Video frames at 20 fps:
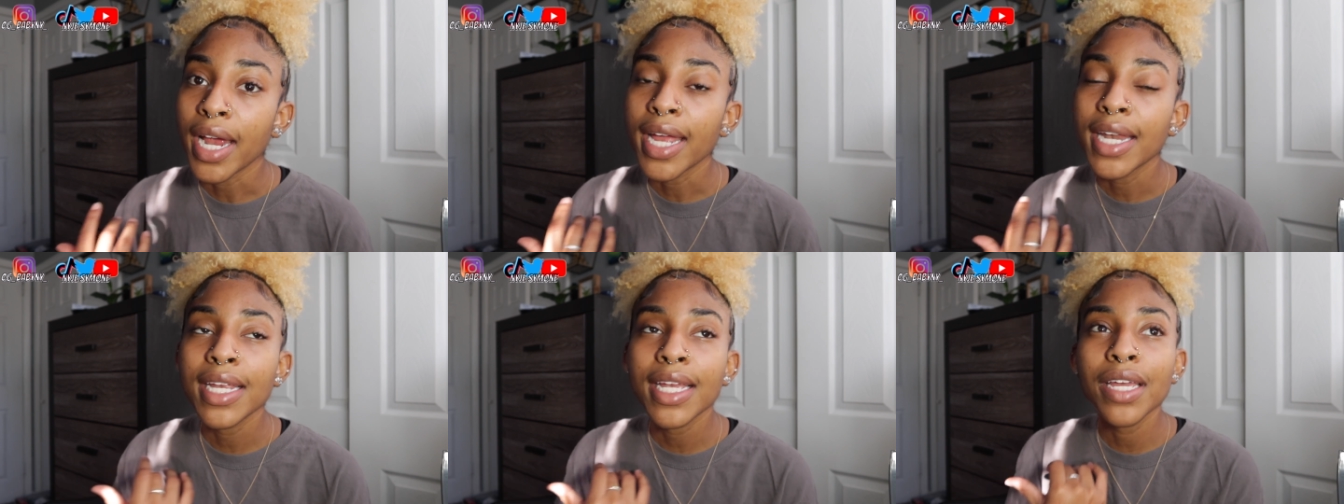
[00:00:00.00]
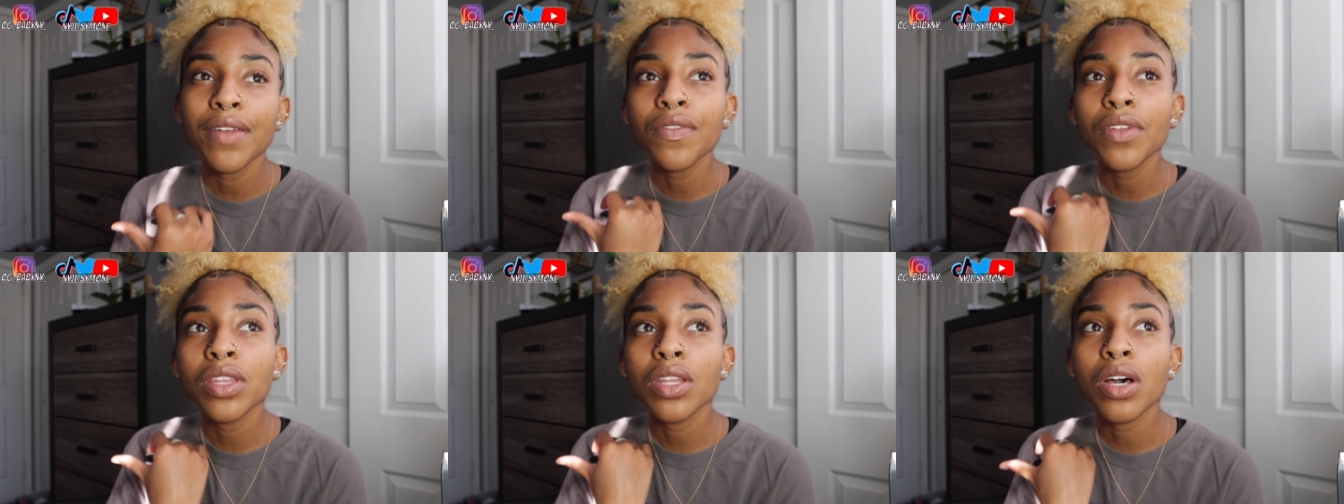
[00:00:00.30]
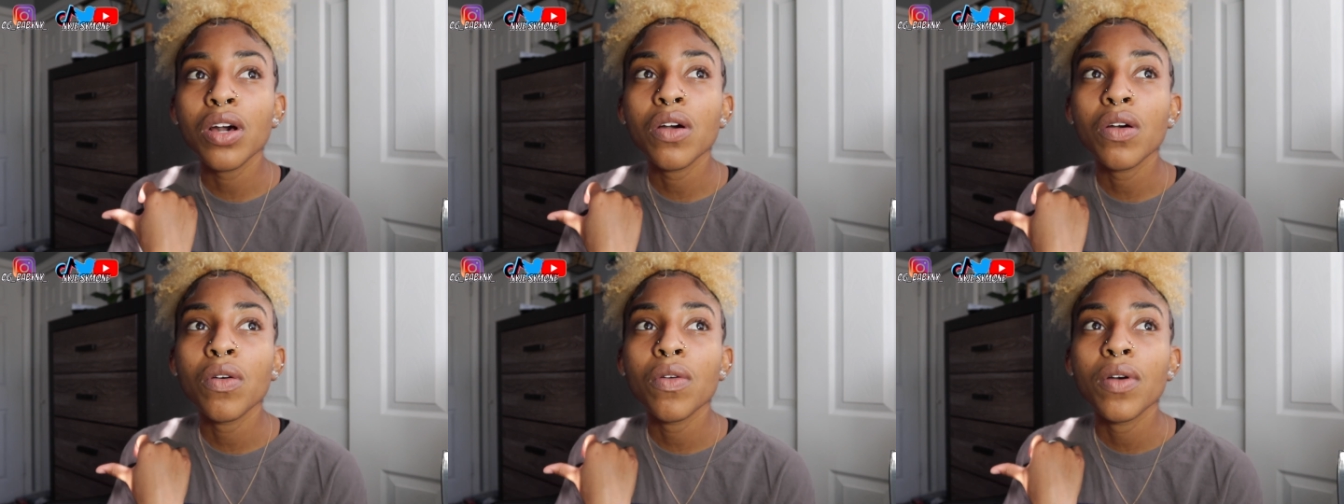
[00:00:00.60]
And even
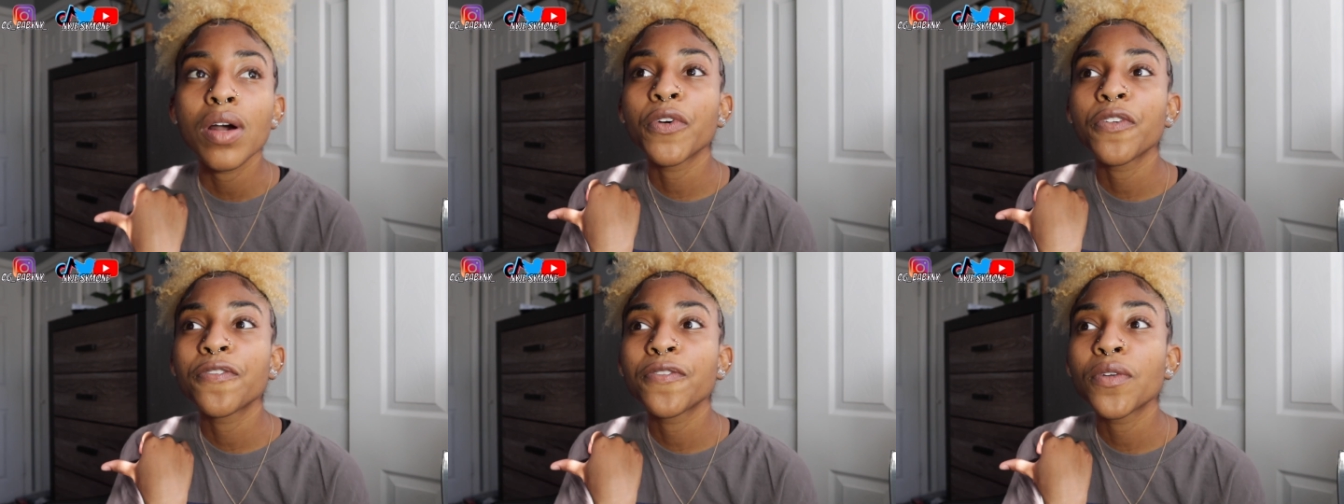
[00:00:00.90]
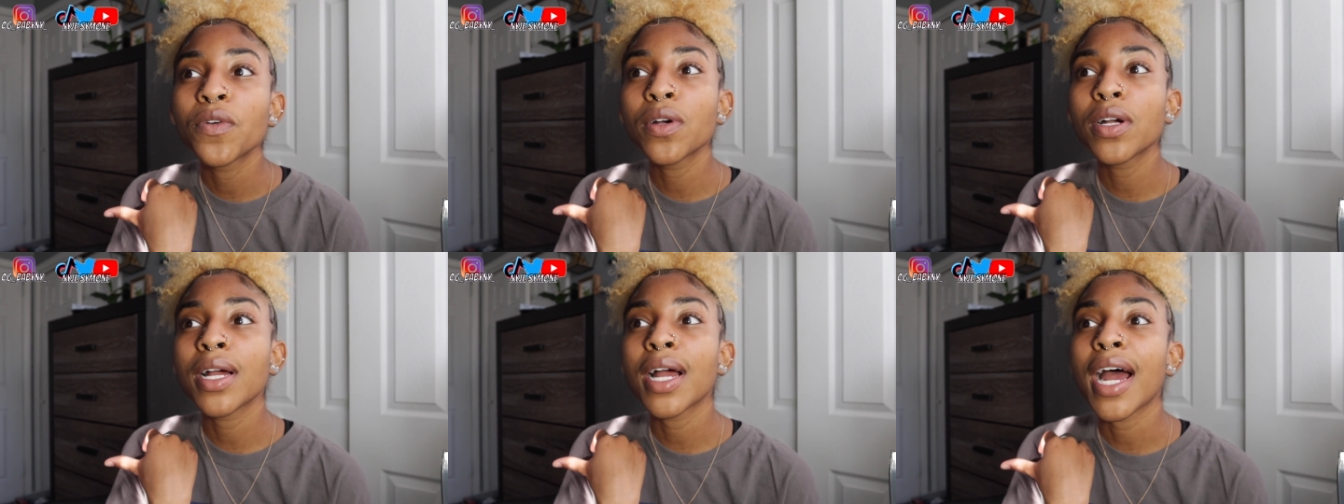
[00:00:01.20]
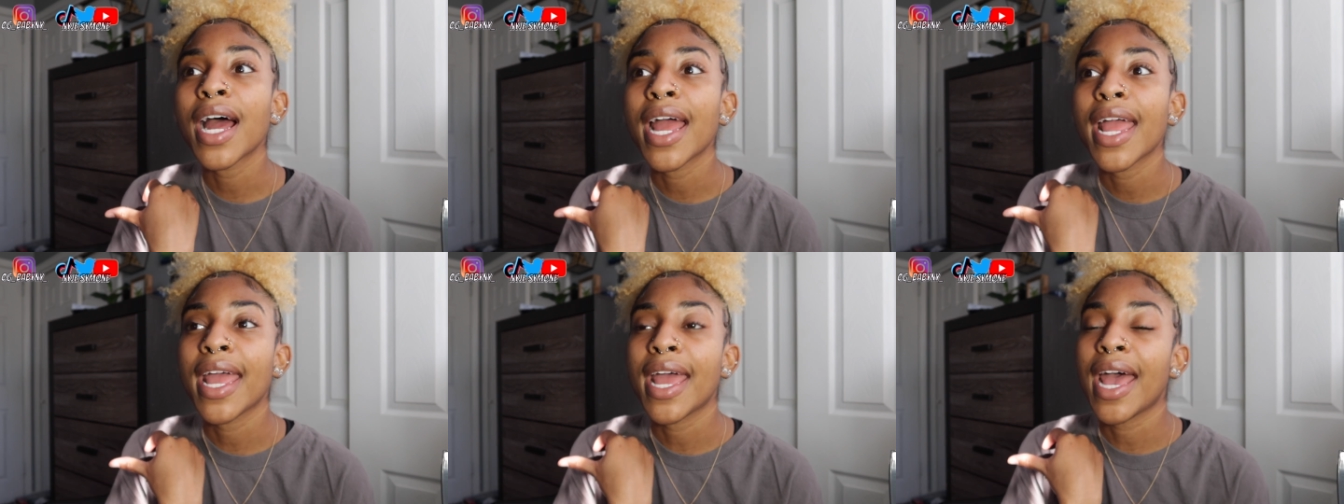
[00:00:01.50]
though before
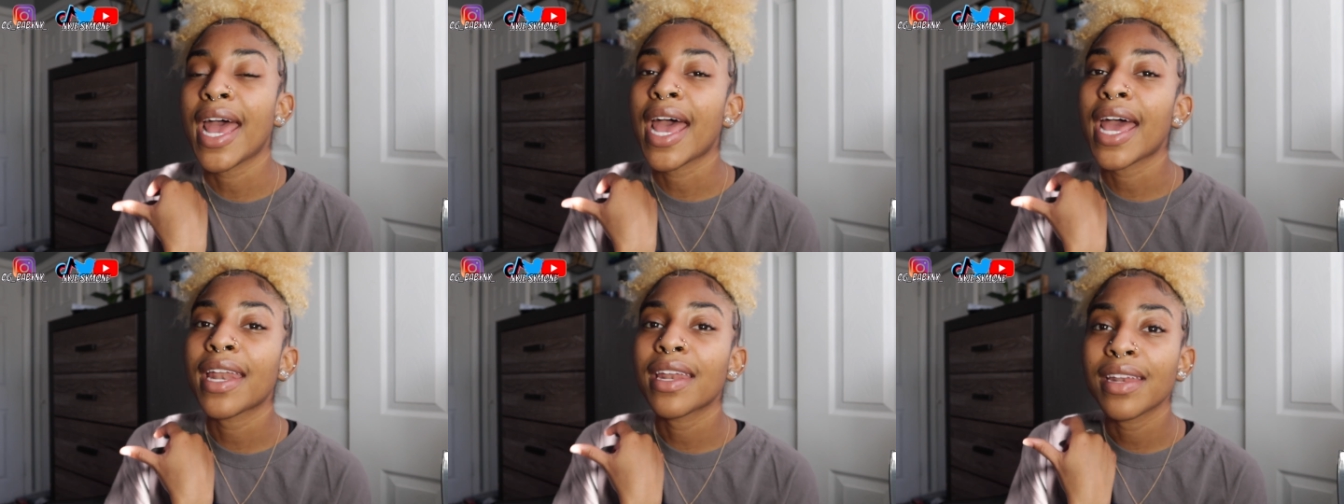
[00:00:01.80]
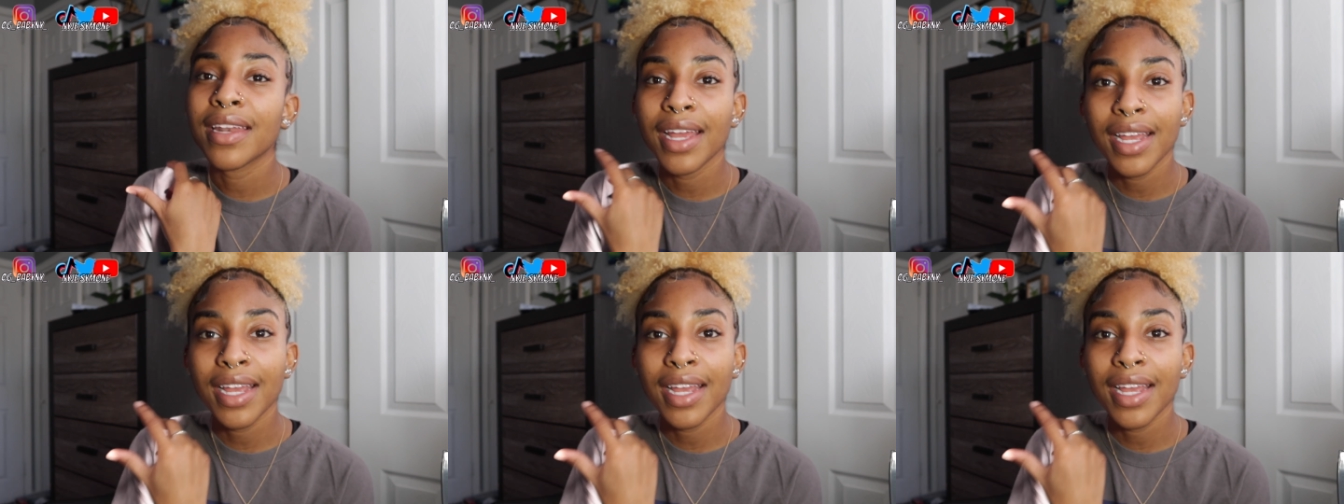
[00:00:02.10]
I had an